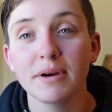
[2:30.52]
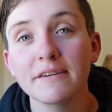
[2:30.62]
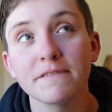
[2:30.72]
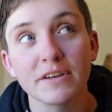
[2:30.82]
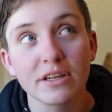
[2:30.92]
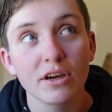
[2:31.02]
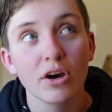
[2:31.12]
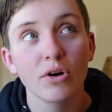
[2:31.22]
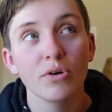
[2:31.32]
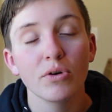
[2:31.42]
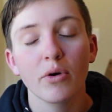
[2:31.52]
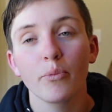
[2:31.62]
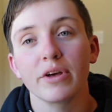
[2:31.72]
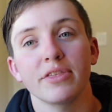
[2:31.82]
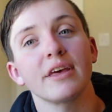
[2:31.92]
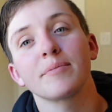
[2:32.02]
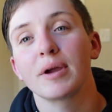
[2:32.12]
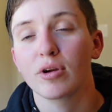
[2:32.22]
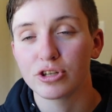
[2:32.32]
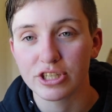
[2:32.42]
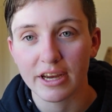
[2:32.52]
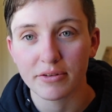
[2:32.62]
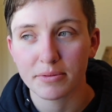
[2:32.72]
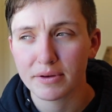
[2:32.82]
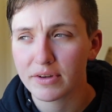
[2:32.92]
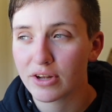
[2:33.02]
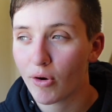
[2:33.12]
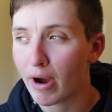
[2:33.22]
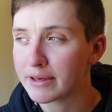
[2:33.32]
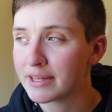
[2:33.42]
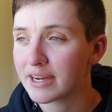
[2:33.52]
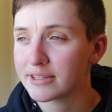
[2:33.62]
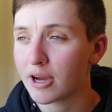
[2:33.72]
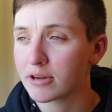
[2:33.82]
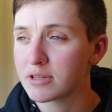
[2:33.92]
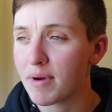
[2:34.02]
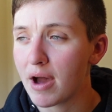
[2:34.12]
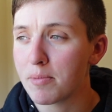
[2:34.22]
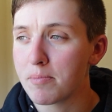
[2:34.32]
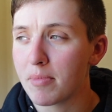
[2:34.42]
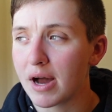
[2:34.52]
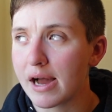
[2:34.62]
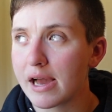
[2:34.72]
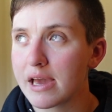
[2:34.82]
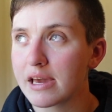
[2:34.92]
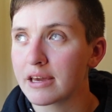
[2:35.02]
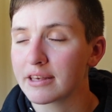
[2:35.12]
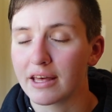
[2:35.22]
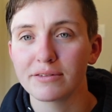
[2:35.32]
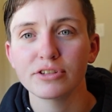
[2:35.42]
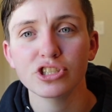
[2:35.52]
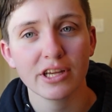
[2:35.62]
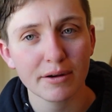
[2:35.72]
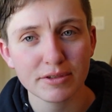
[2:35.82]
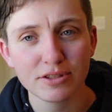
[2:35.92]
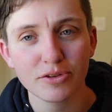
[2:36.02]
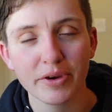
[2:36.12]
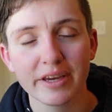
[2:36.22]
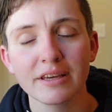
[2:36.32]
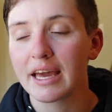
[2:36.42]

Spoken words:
my video with like my crochet with me video, I think I talked about my clownfish that I was doing.